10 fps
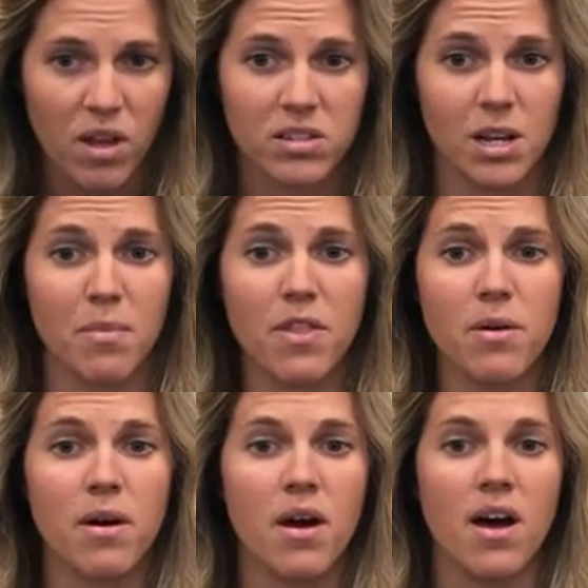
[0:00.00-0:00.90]
Some of
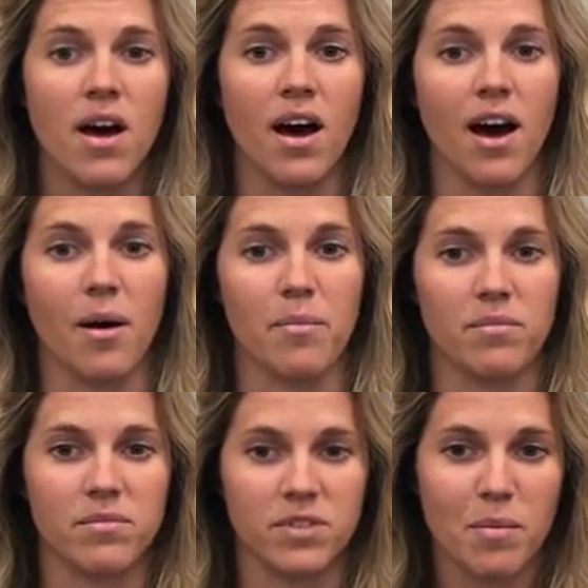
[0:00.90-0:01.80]
the um,
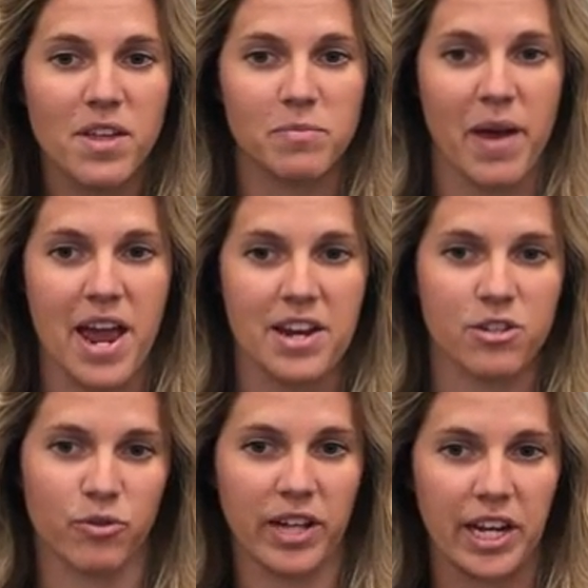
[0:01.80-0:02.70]
some of this pain
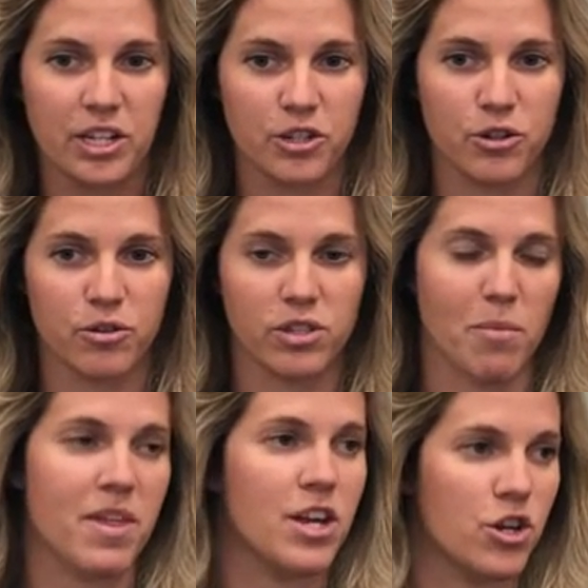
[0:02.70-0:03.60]
is related to some
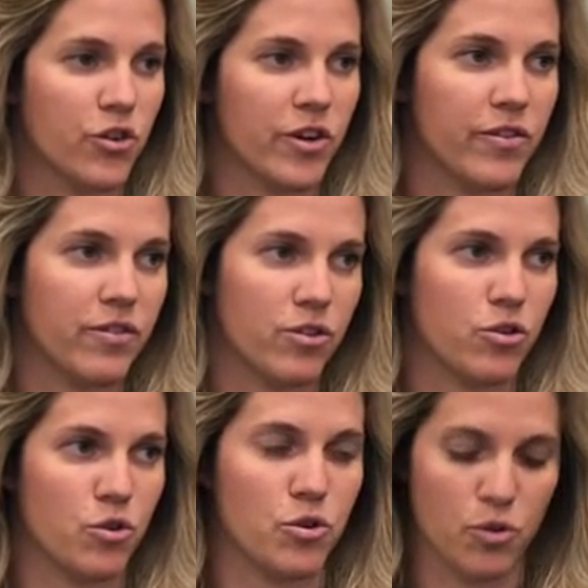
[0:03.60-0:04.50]
of the injury
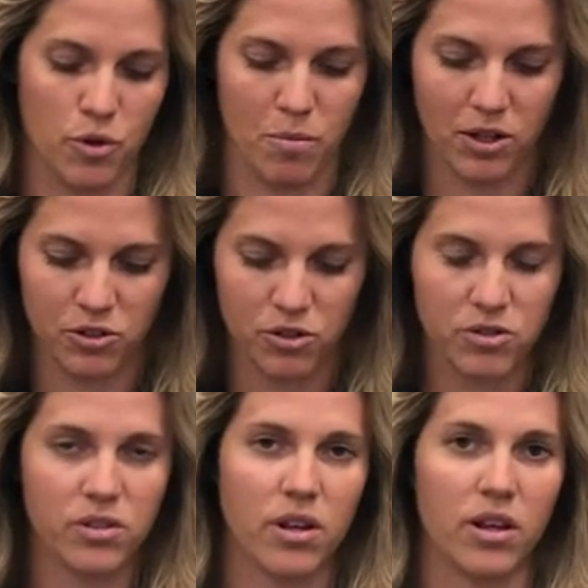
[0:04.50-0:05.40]
due to the
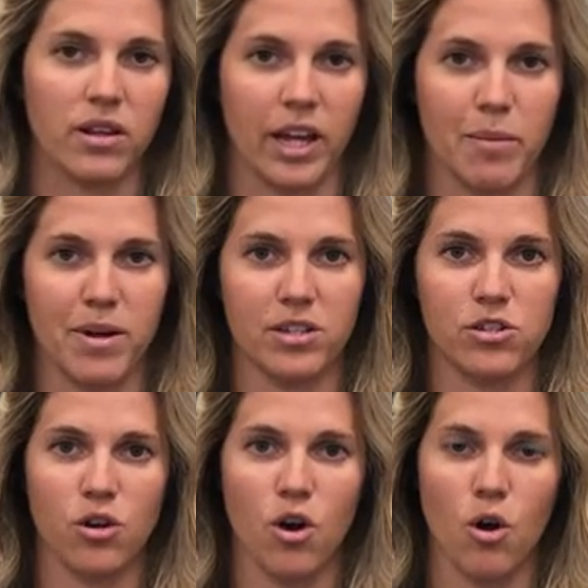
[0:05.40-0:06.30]
muscles,
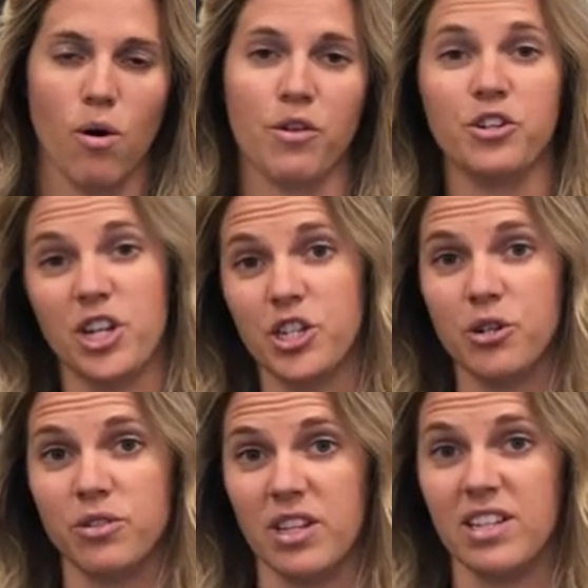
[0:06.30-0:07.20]
ligaments, or other
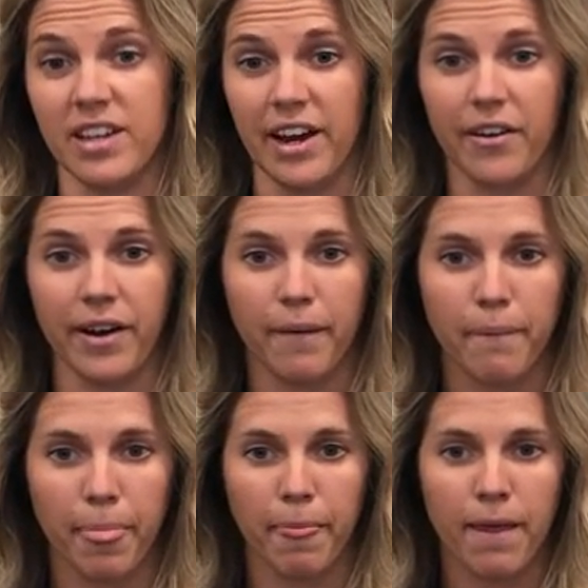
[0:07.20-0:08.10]
tissues in this area.
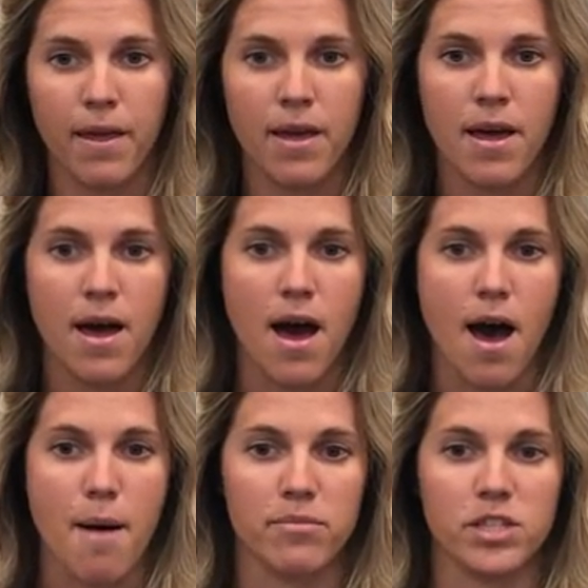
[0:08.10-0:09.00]

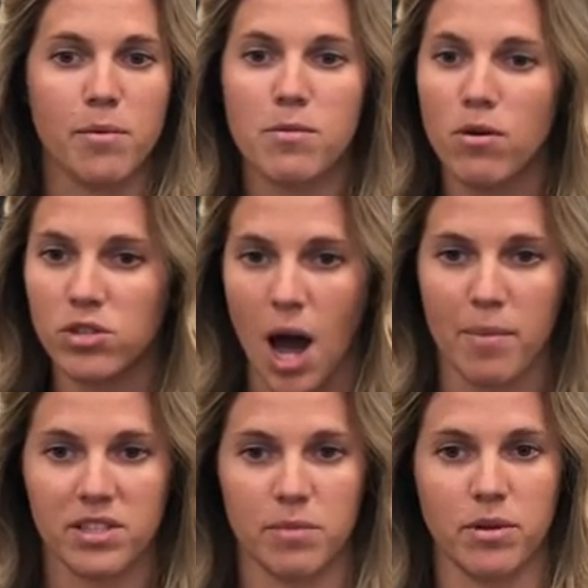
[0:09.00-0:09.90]
Um, some of the most
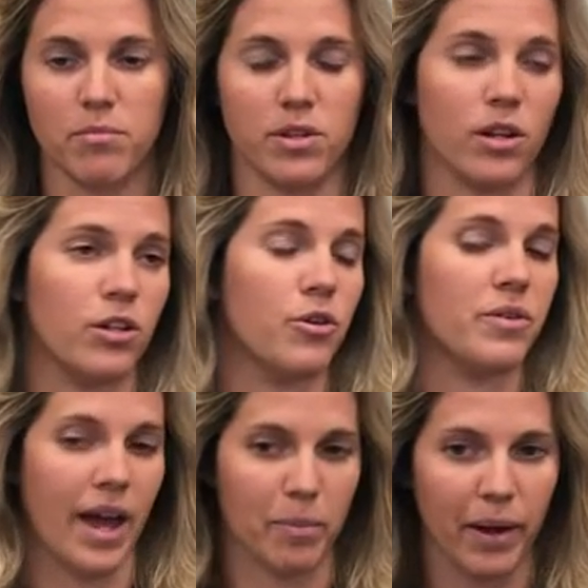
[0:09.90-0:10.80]
common symptoms
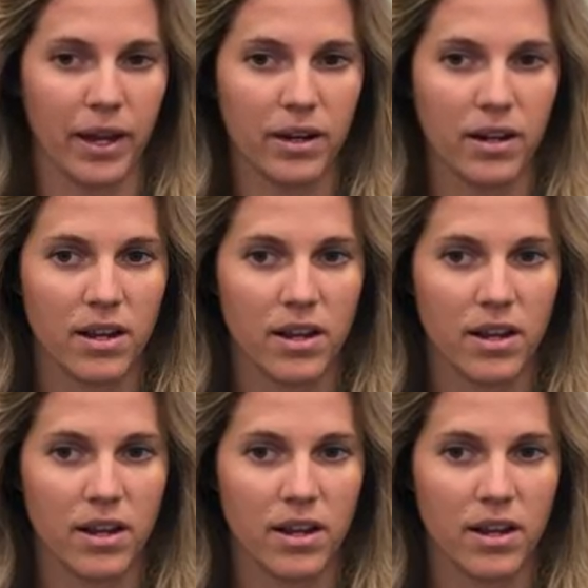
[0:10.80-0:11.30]
include neck pain,